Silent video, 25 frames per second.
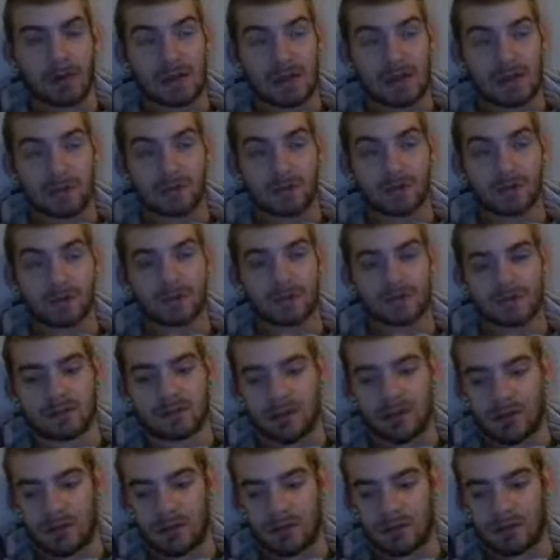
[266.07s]

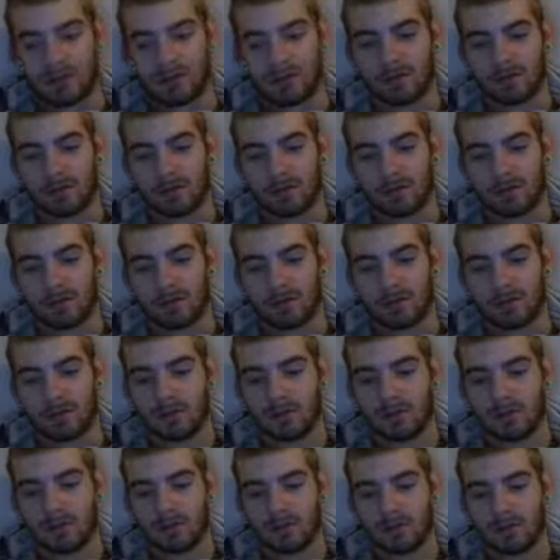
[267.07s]
Yveltal
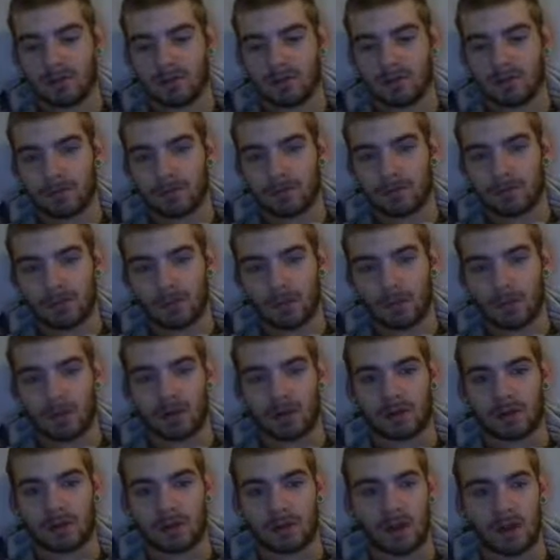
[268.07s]

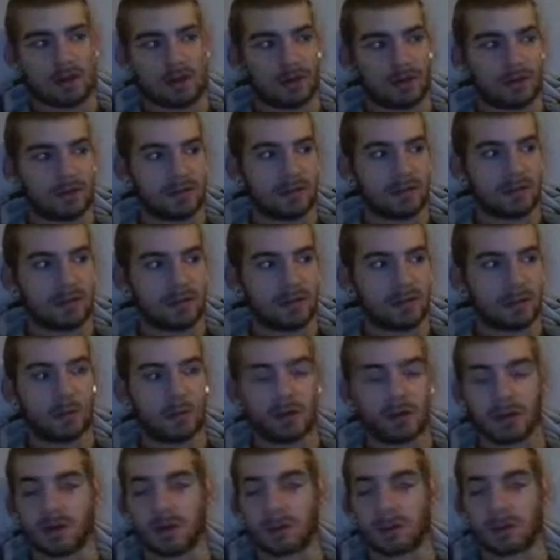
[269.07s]
coin, and it seems to be
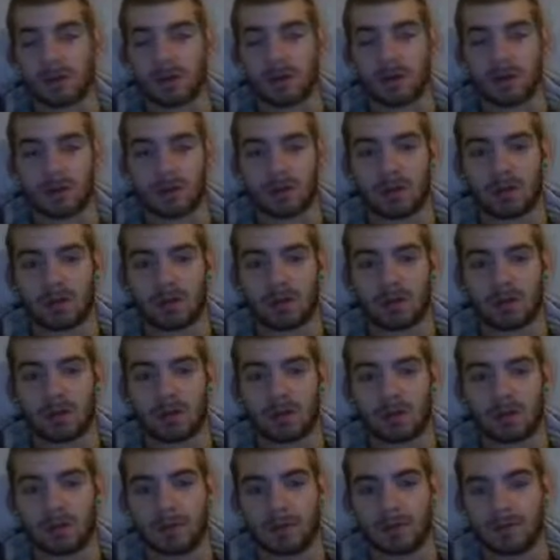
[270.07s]
working pretty good with
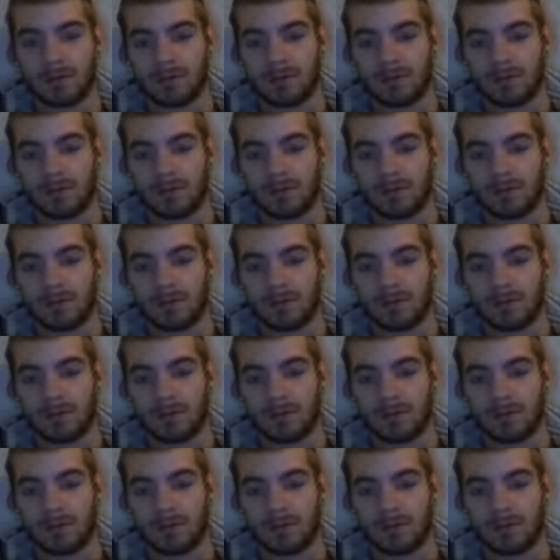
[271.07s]
me.